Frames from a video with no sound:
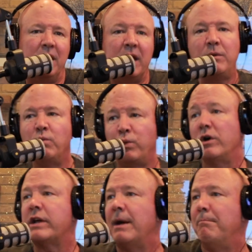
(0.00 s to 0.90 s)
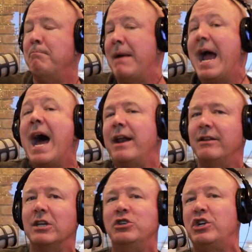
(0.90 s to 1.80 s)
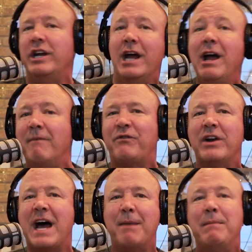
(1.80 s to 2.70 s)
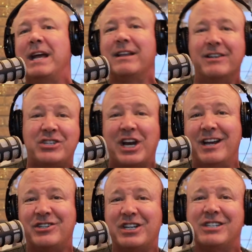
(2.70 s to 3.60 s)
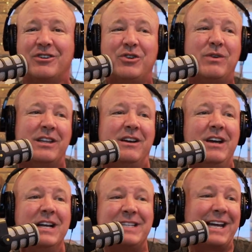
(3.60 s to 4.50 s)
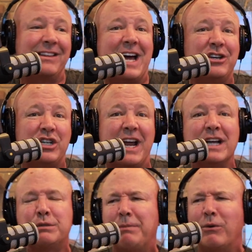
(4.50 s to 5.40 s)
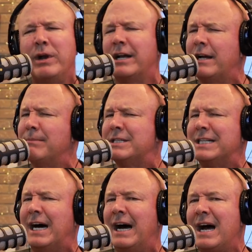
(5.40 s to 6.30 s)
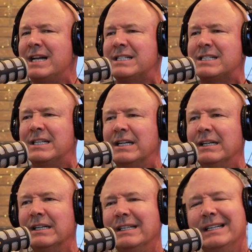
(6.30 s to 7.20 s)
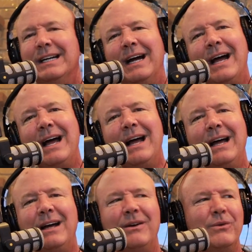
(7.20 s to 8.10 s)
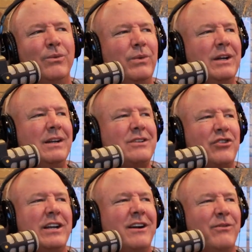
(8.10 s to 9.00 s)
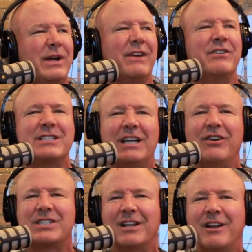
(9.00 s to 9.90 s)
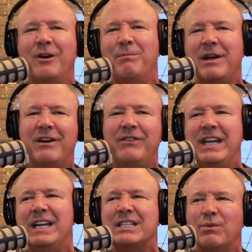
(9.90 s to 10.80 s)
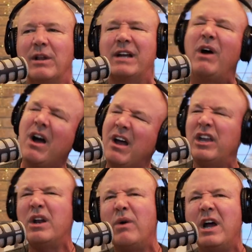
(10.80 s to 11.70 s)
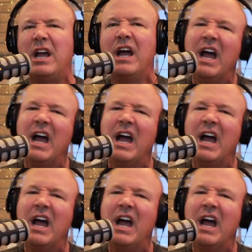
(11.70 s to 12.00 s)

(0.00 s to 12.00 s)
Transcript: and we'll get mad at the GM for not making the changes or doing the taking that chance. But when it comes to us, uh, we treat our, we give ourselves a little bit of ease and we're like, oh, you know what?